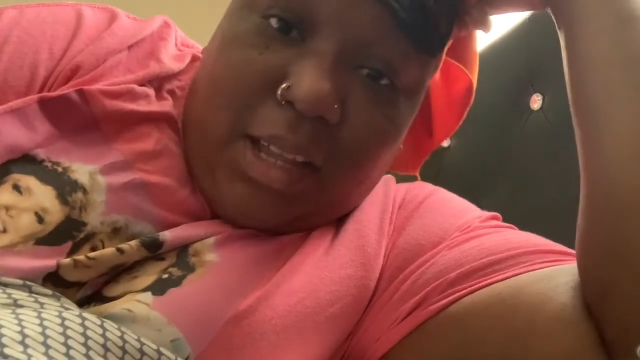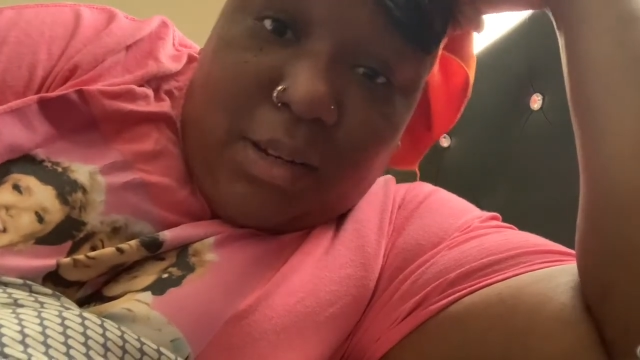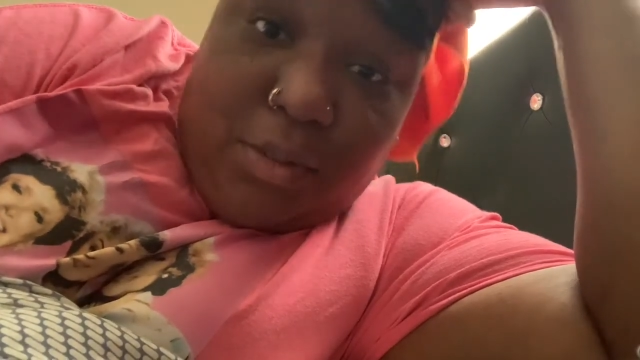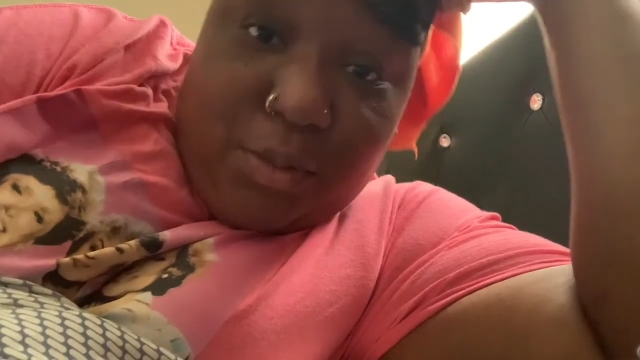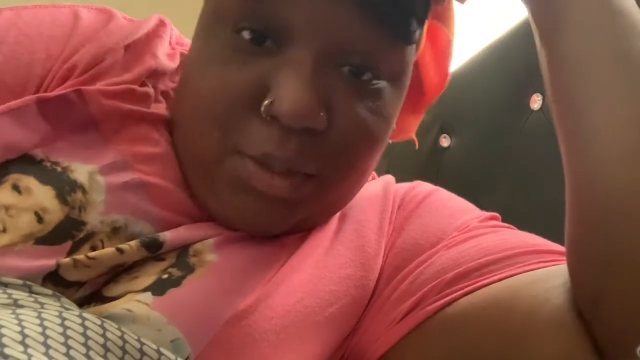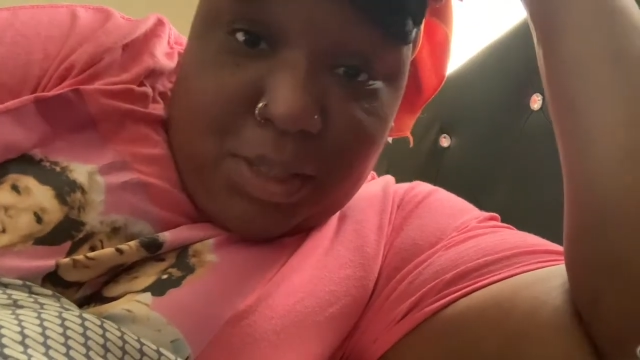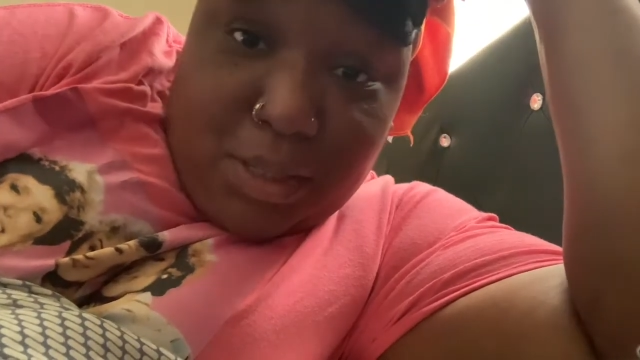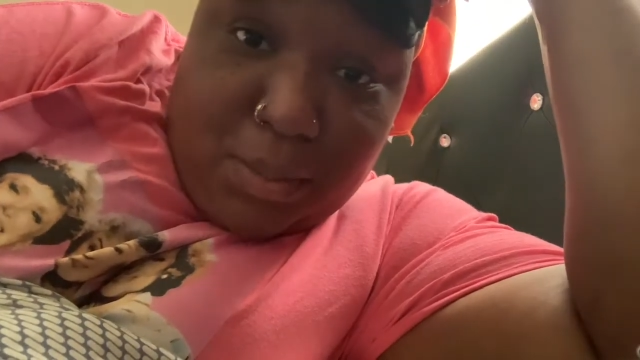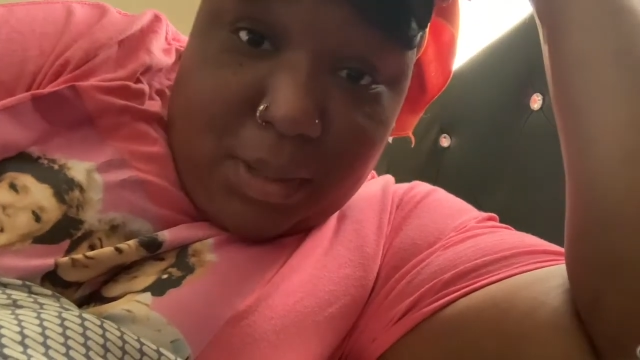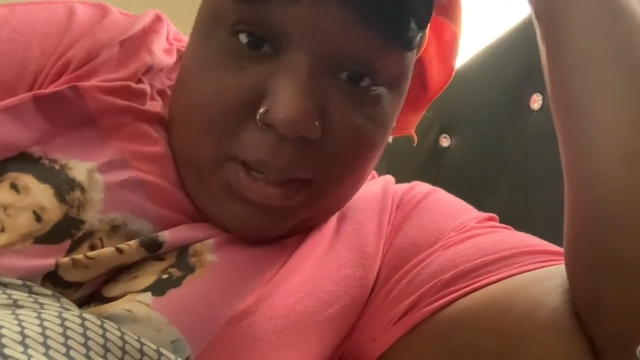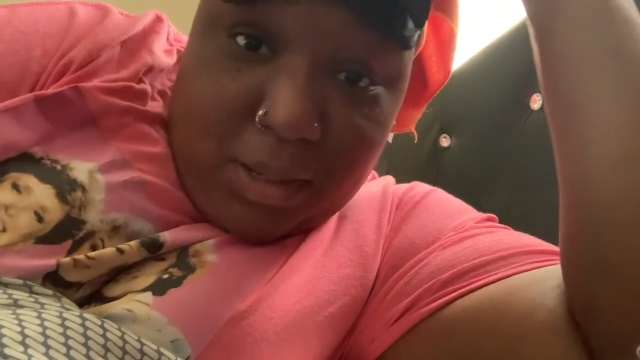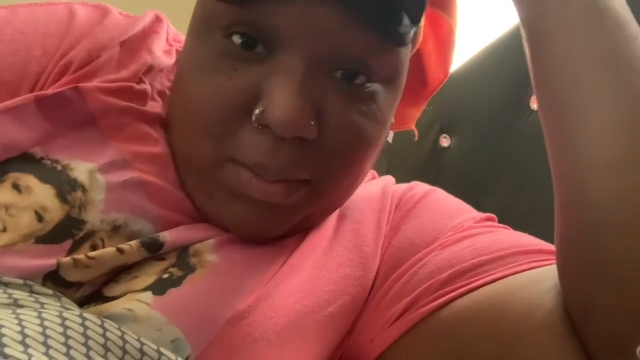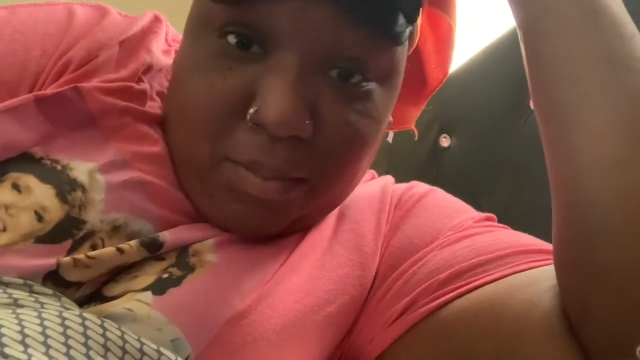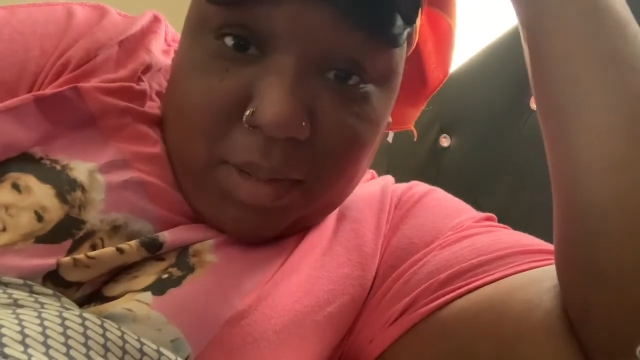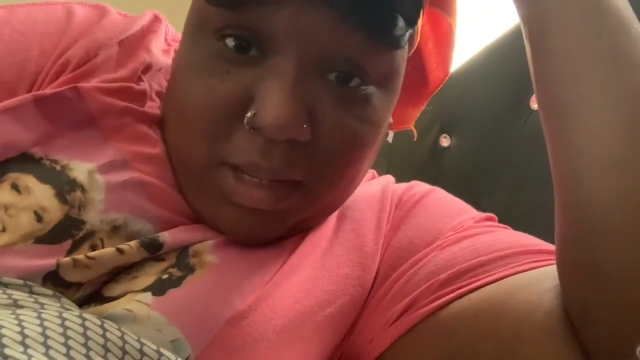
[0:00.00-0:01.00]
know it's been
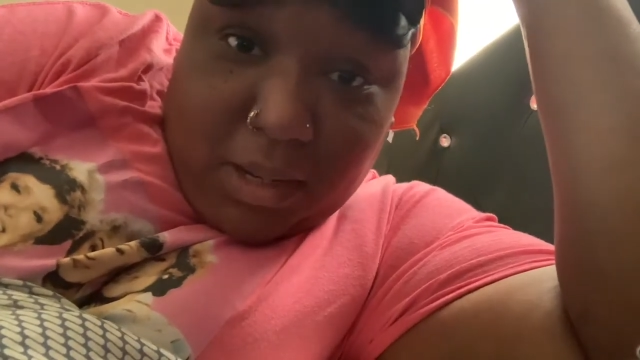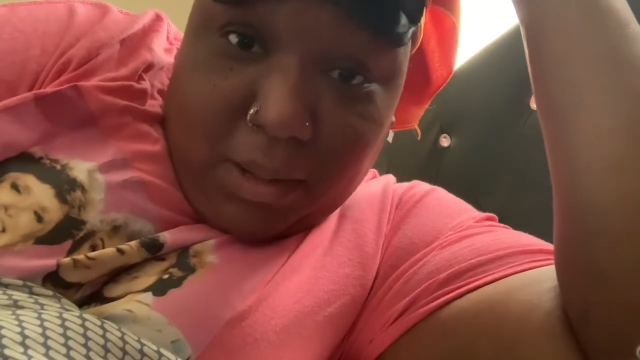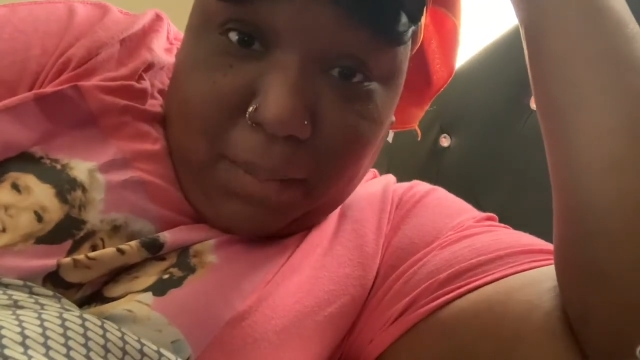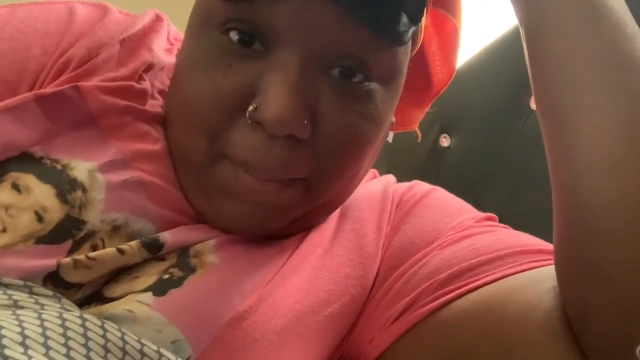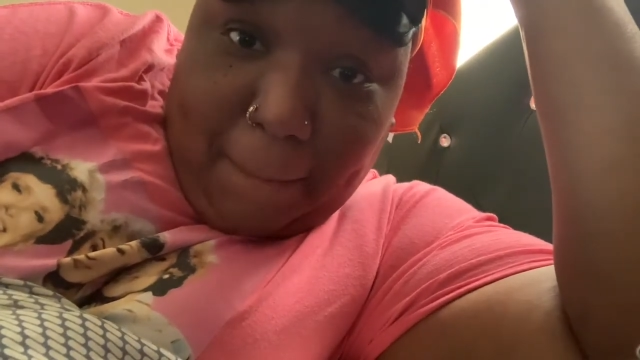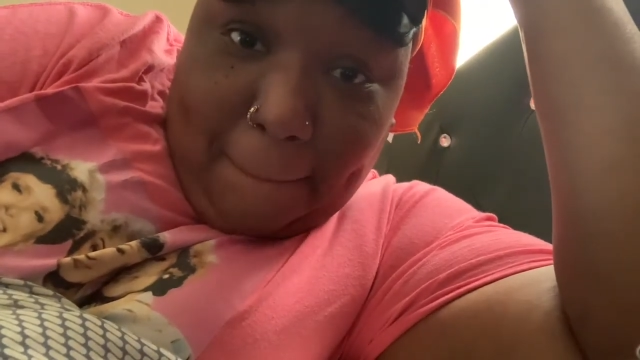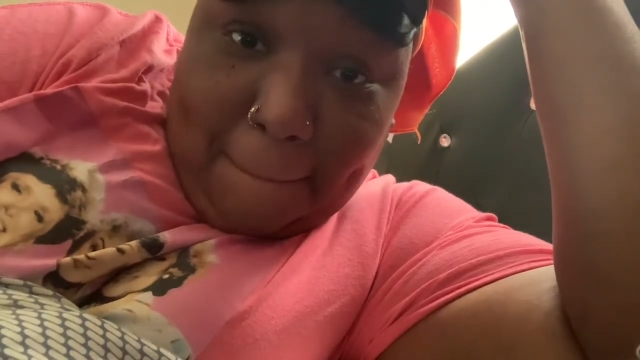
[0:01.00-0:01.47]
a minute,